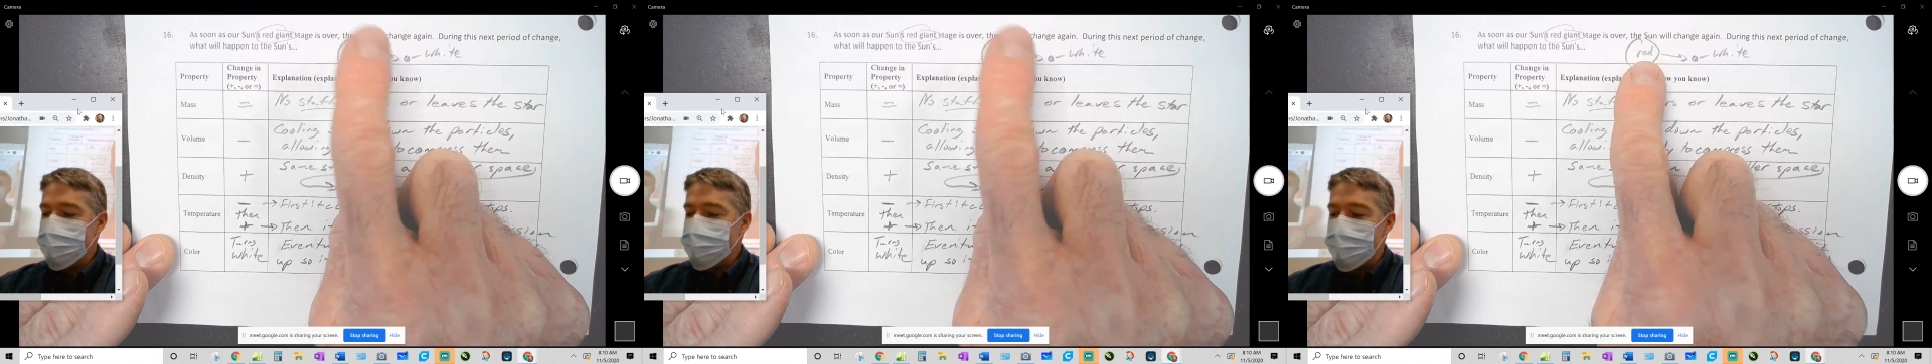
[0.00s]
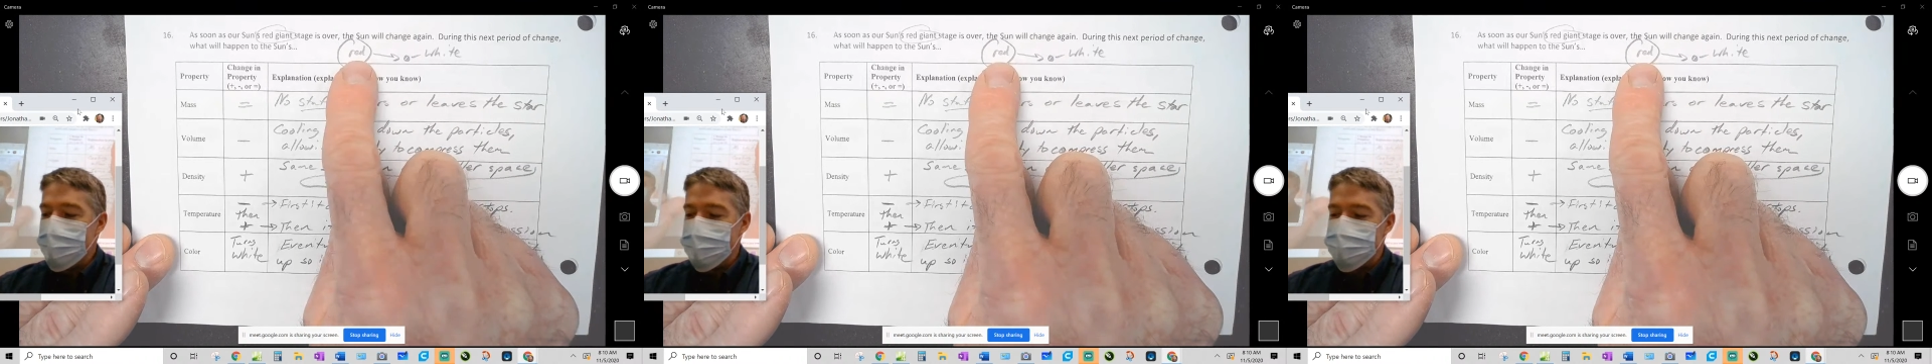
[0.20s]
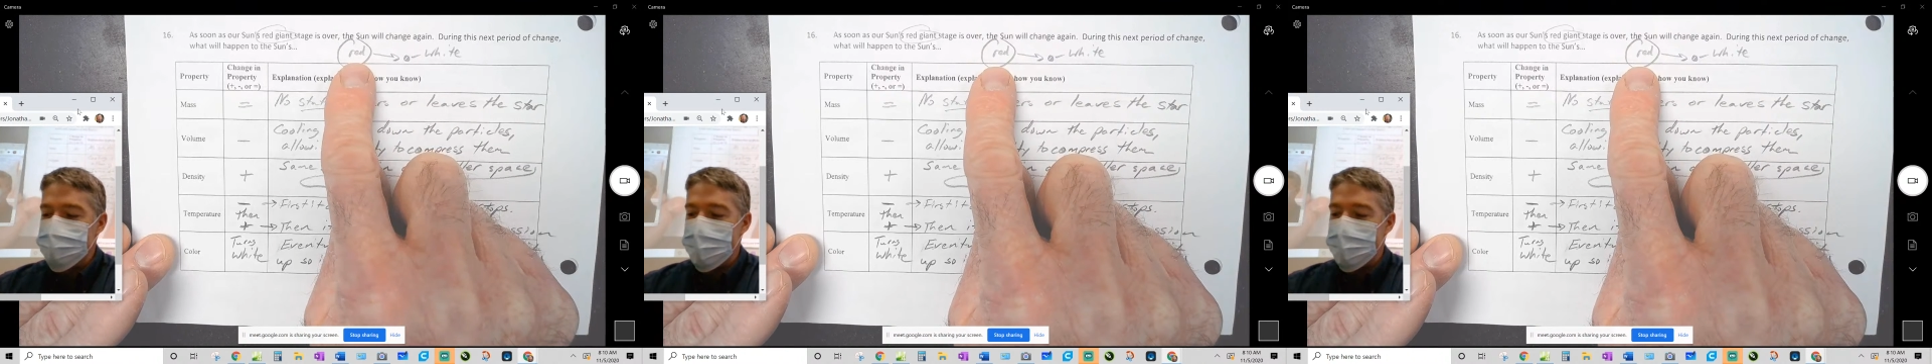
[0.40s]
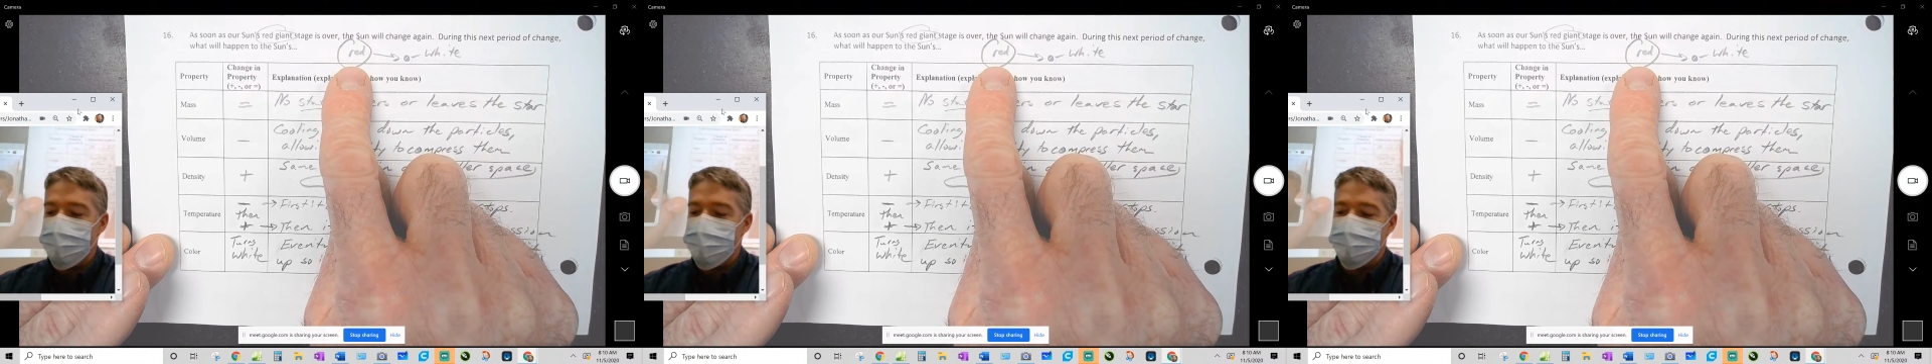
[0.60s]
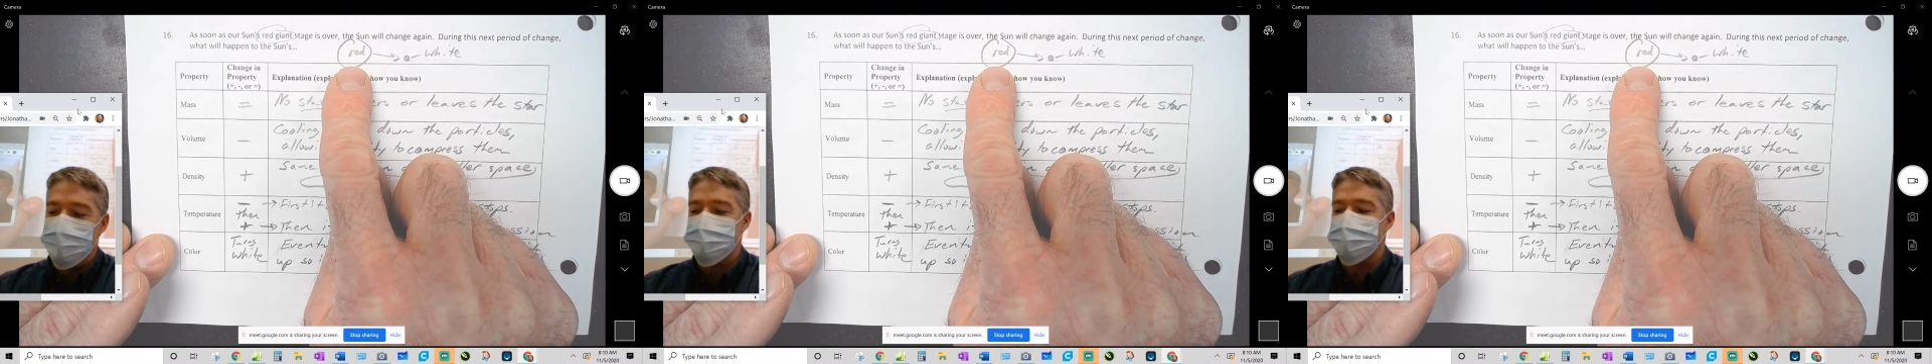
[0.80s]
this red
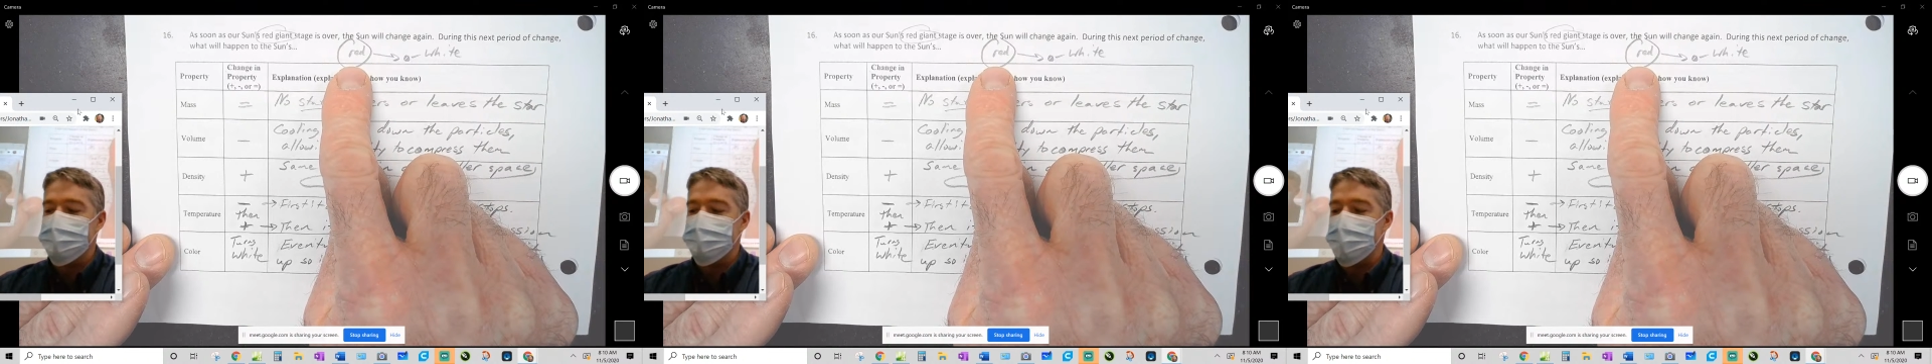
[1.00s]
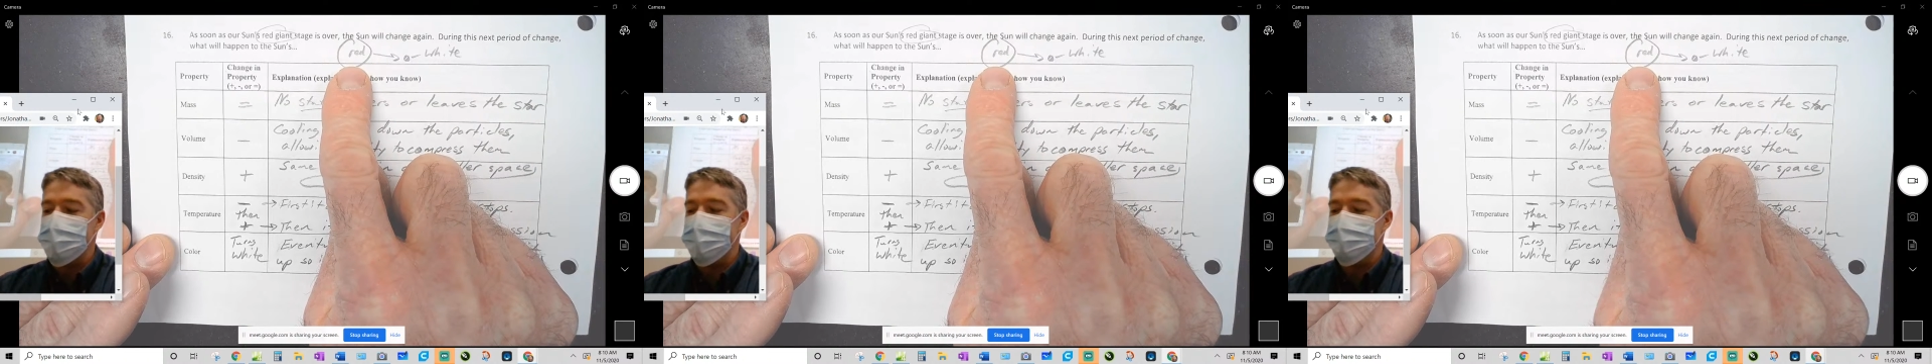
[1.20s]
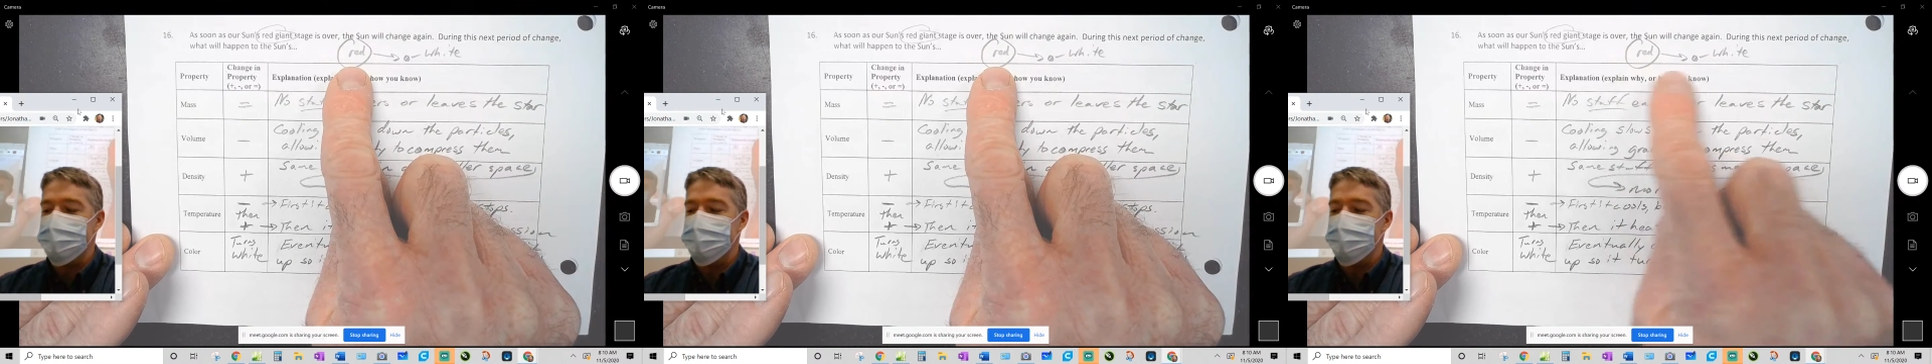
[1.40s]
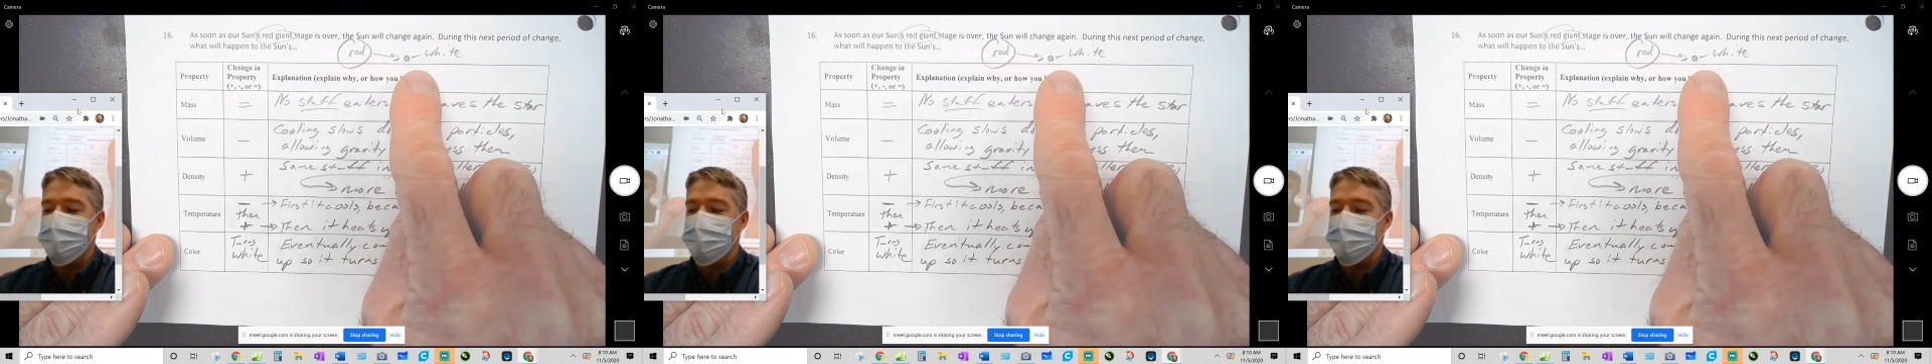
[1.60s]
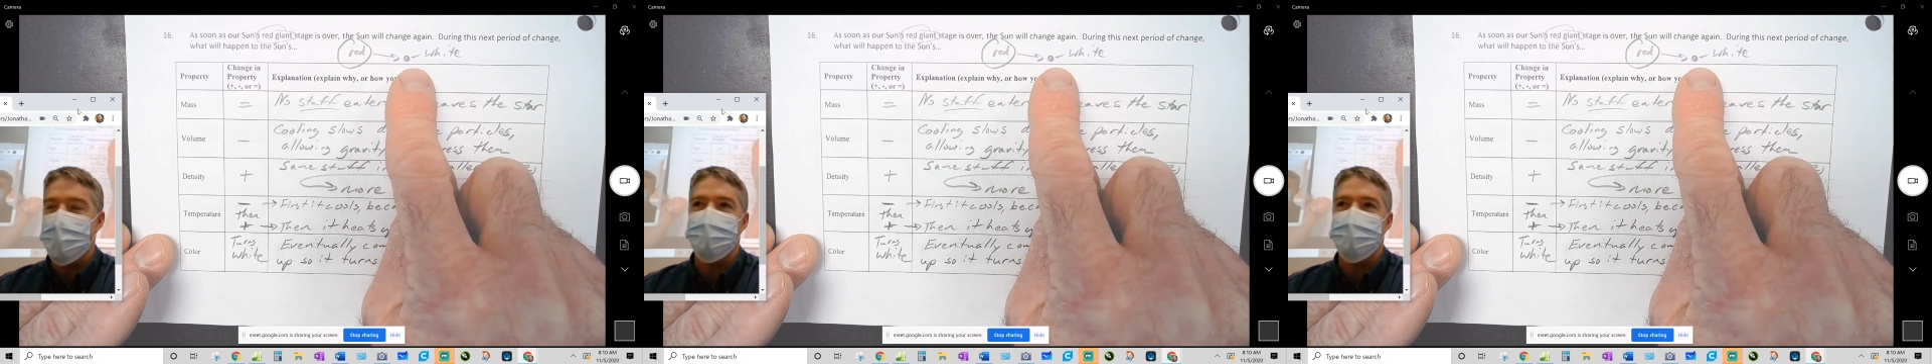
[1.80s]
giant that we have in the white
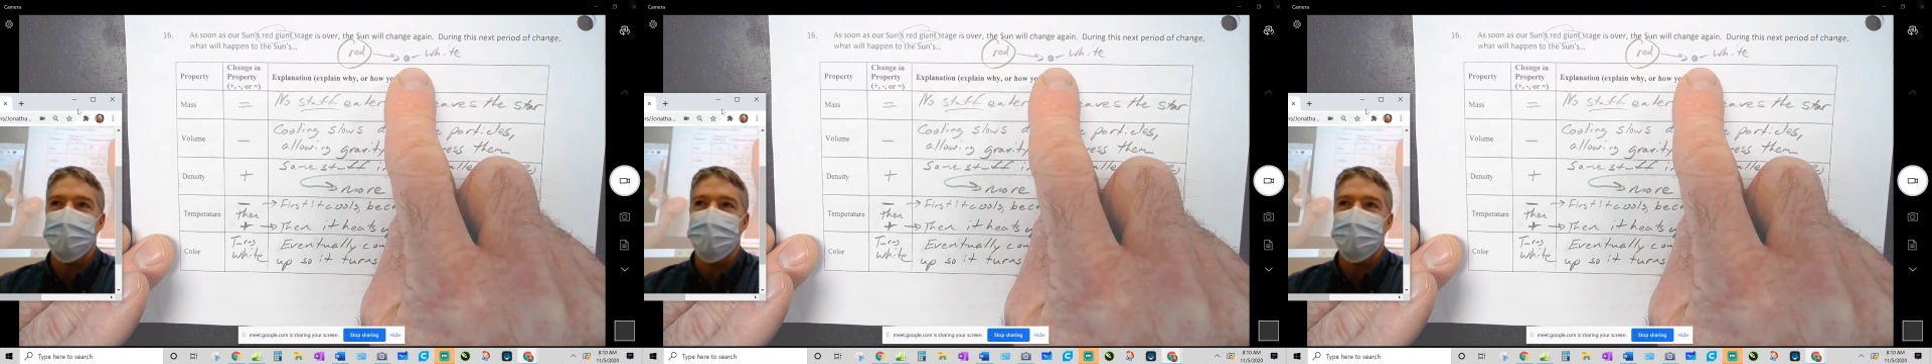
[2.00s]
dwarf.